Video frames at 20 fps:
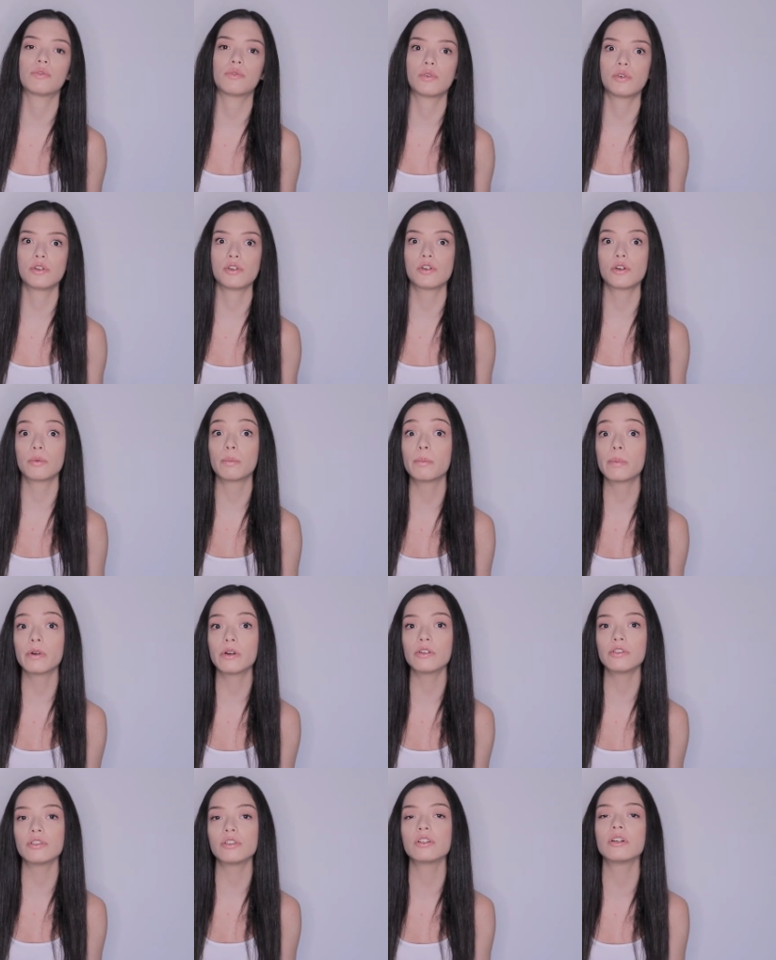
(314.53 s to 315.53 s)
for your
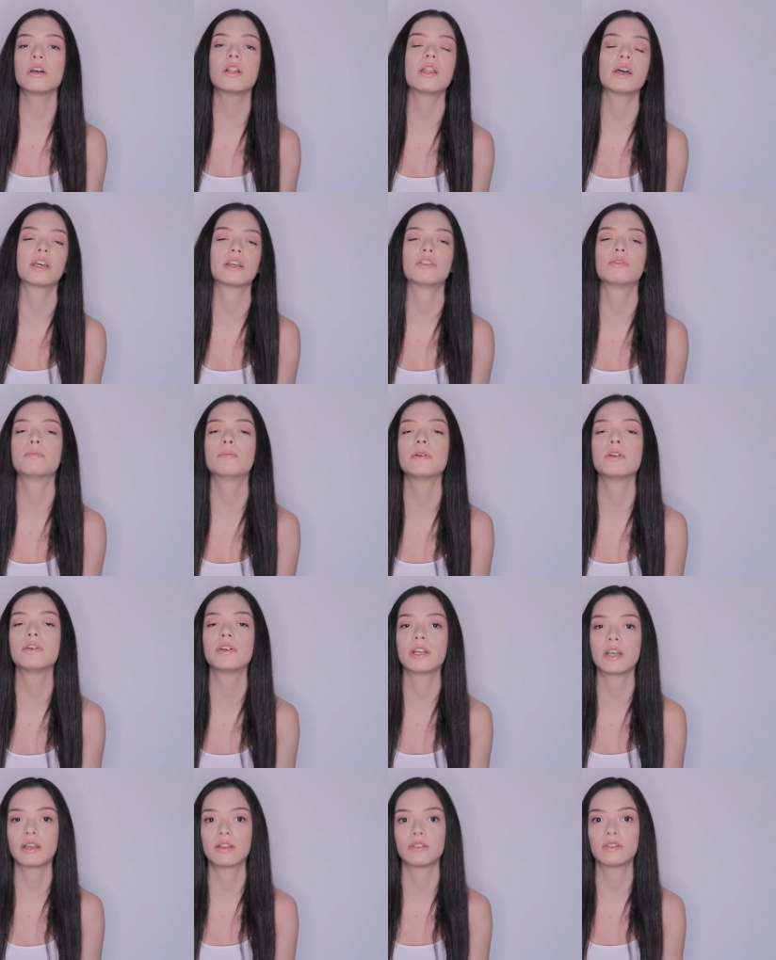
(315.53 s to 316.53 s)
personal
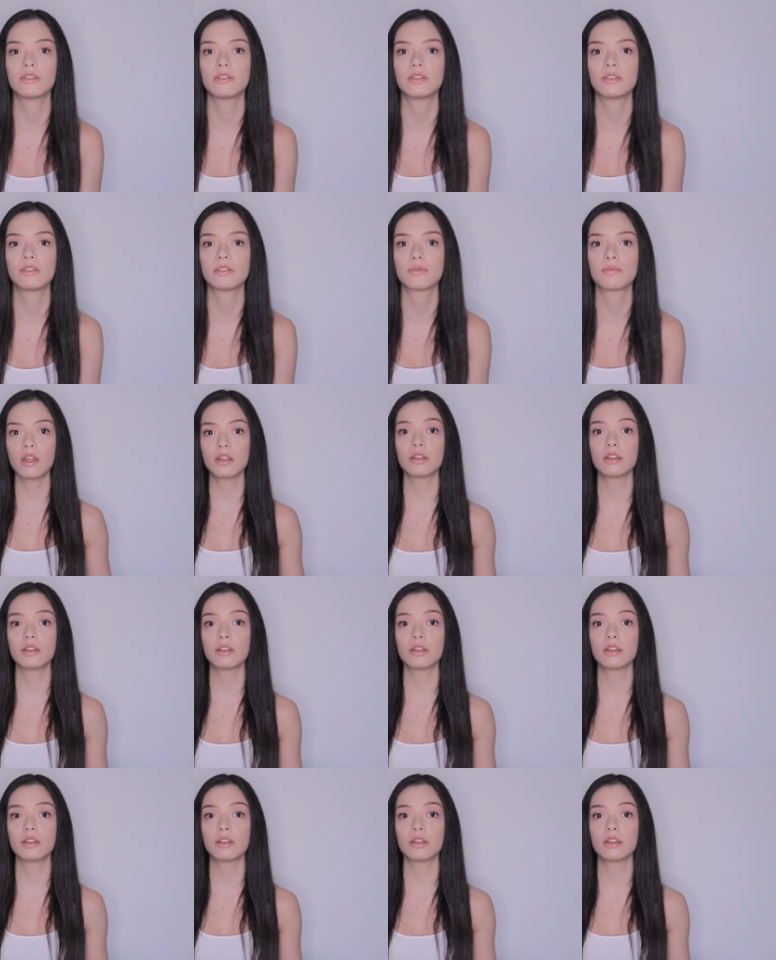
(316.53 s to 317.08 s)
experience,